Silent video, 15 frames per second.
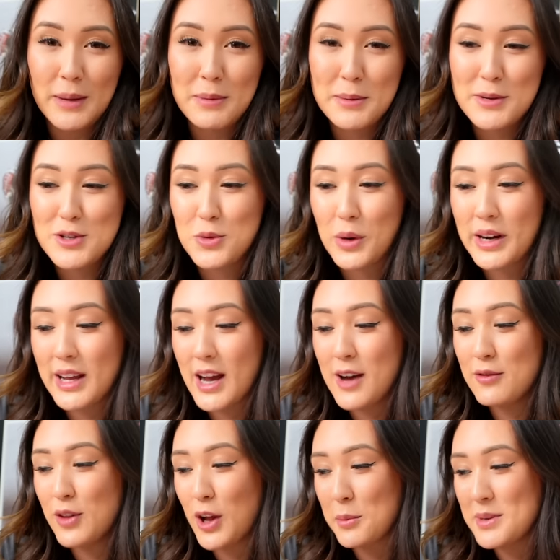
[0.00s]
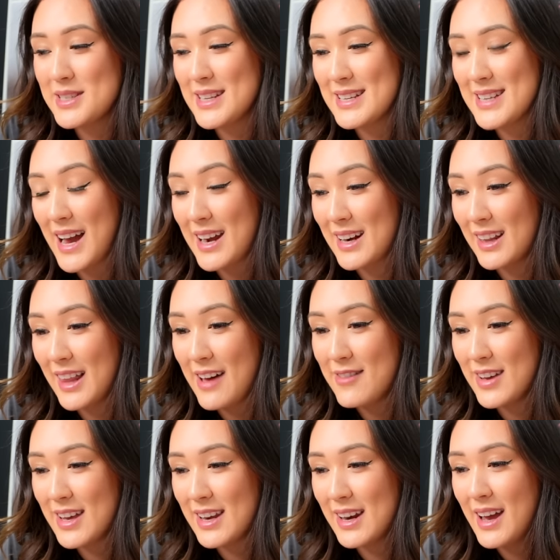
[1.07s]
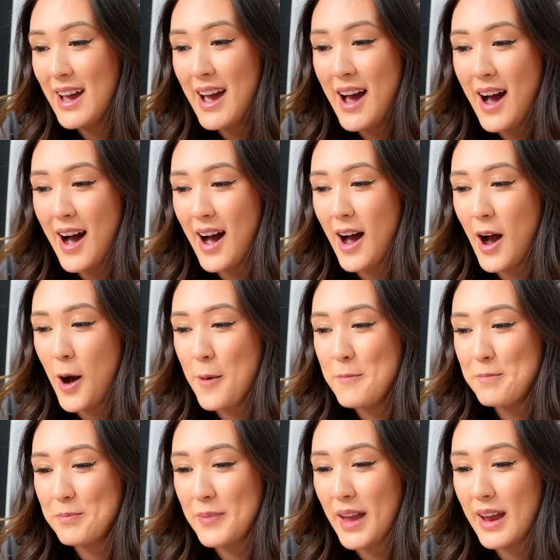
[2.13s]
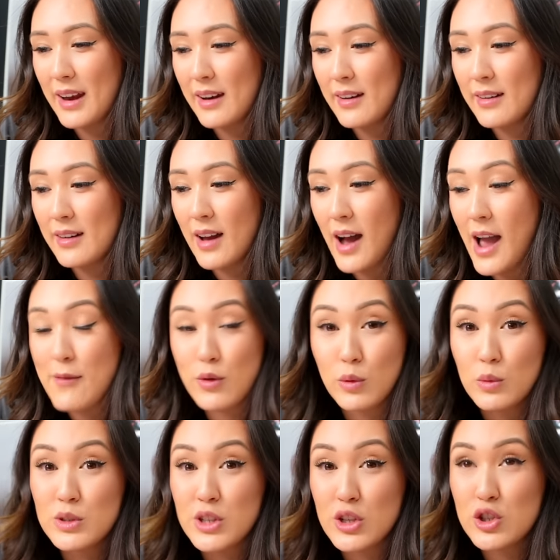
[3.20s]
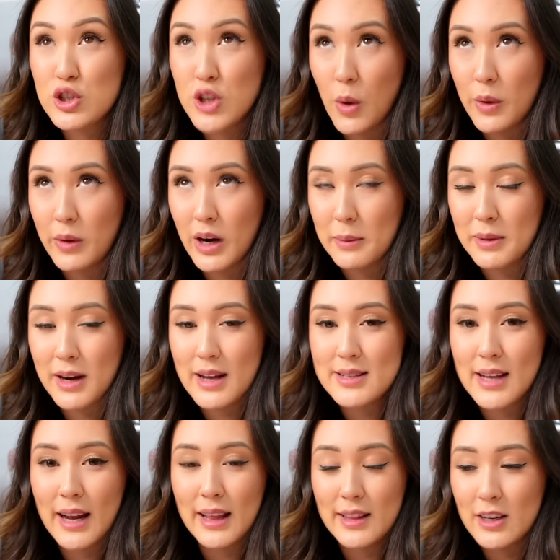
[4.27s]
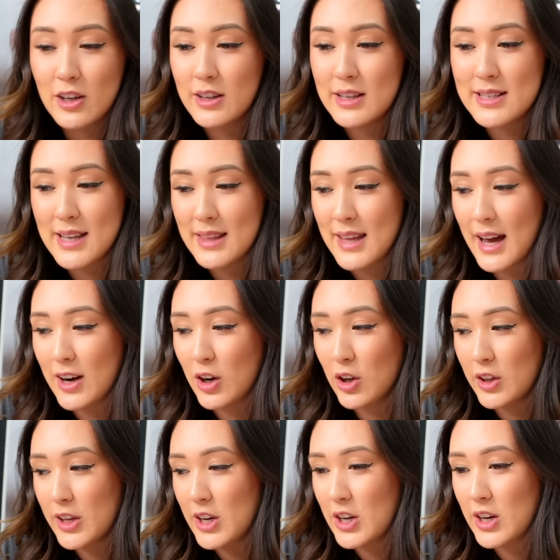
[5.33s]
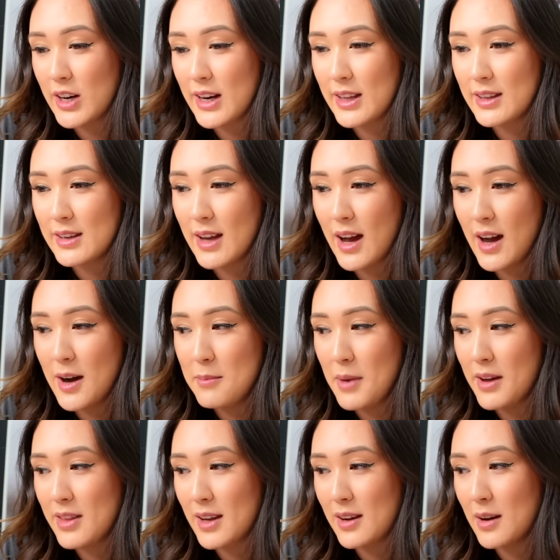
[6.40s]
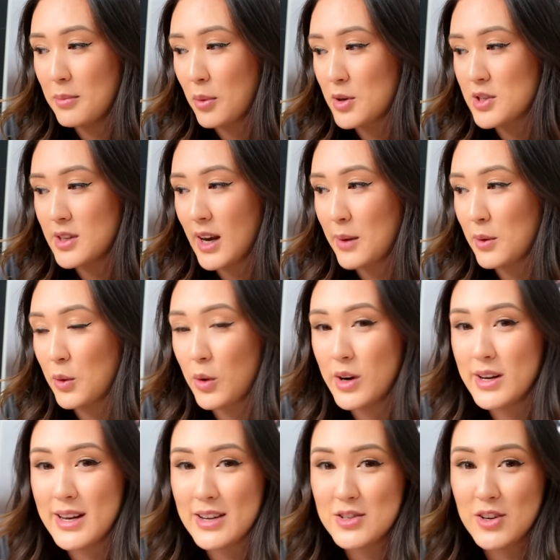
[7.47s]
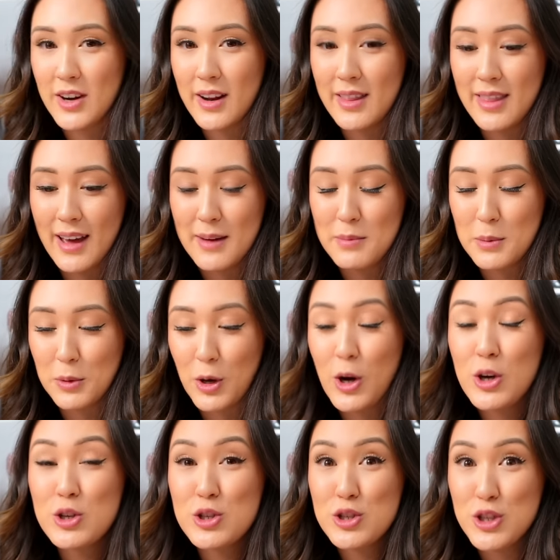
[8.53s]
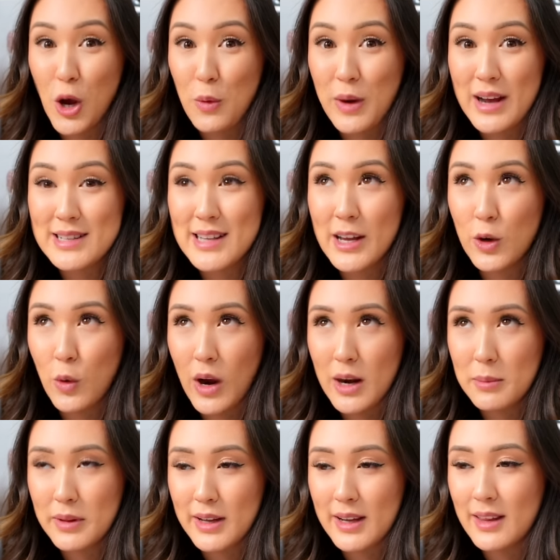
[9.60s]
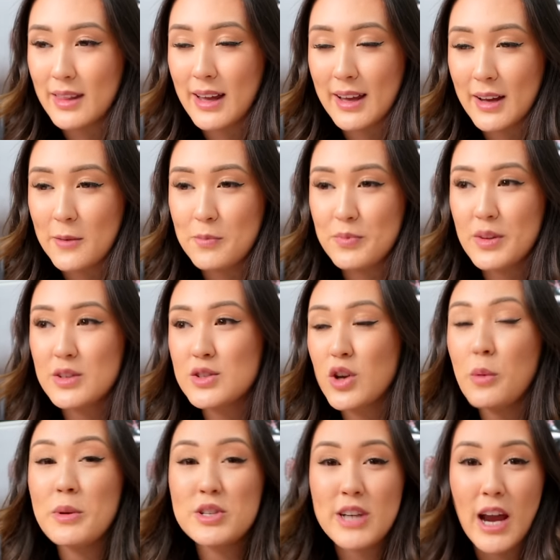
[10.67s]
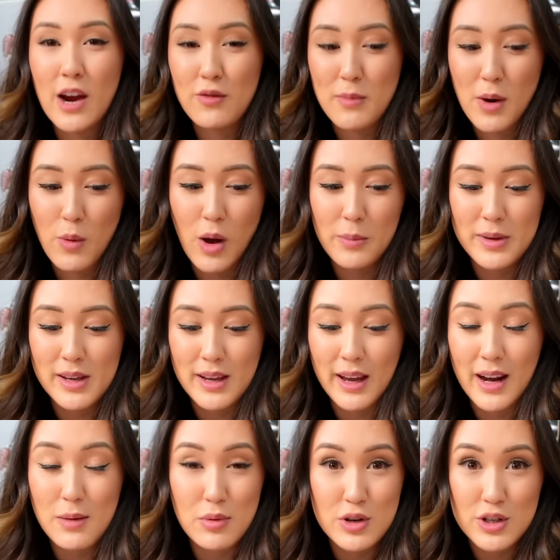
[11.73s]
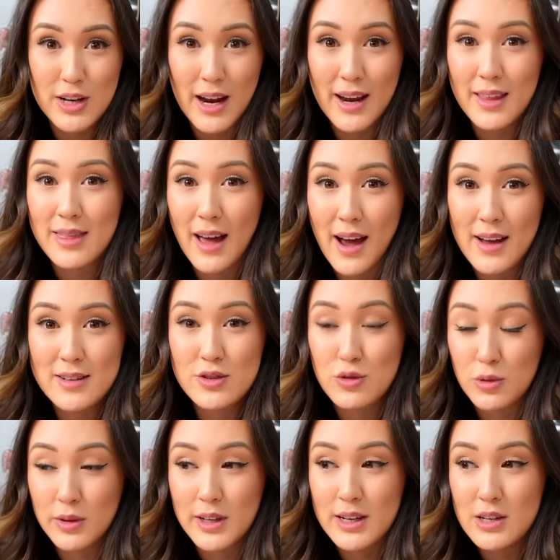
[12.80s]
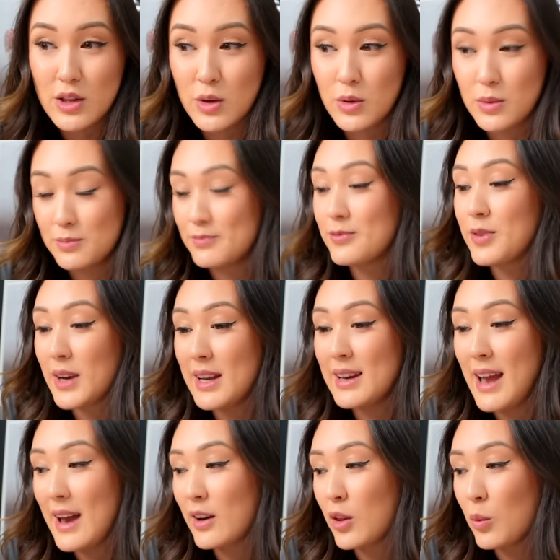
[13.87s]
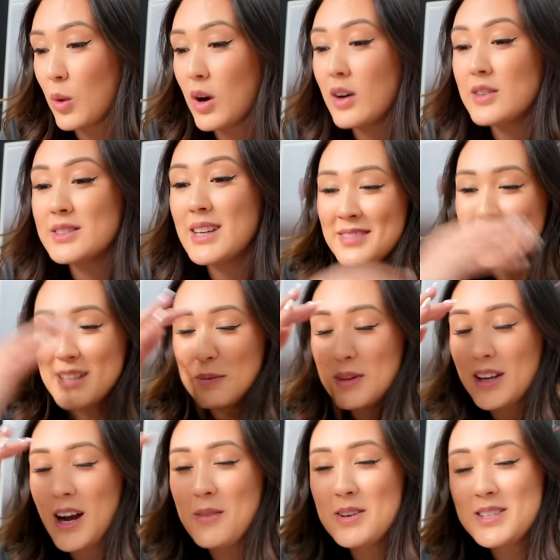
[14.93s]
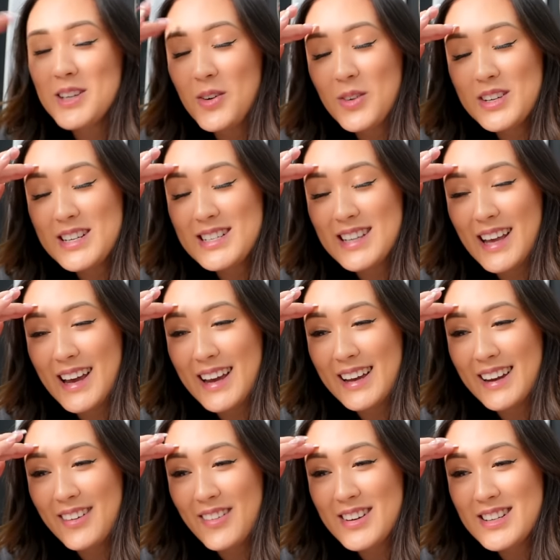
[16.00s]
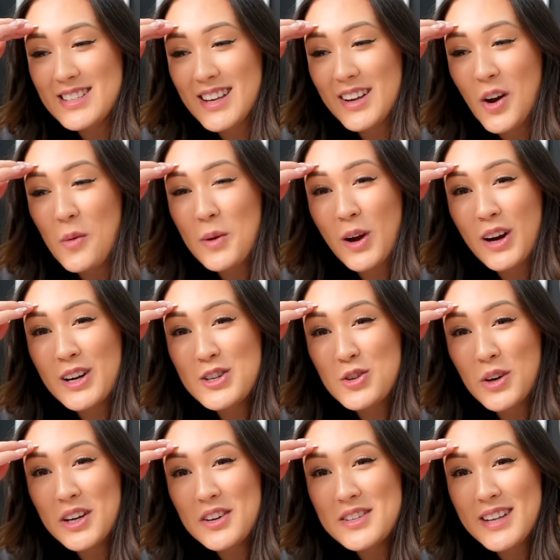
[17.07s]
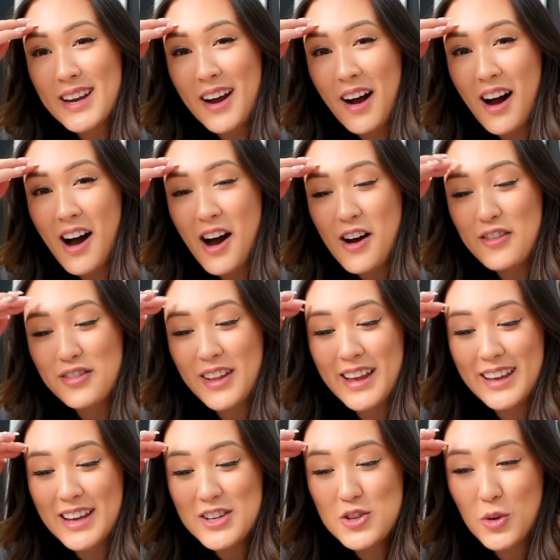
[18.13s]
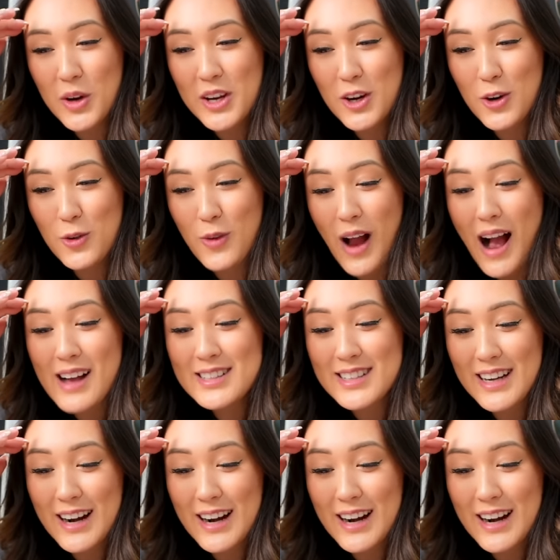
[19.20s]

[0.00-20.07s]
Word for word: I'm gonna be joining up Vlogmas Day 10 and 11. And everyone was so incredibly nice. I literally said that earlier in, I think a portion that I recorded yesterday, that people are so nice, incredibly, like so much care for my well-being, and I appreciate that truly to the freaking end of the world. Some of the comments though were just like, oh my God, enjoy your day off, like enjoy your rest.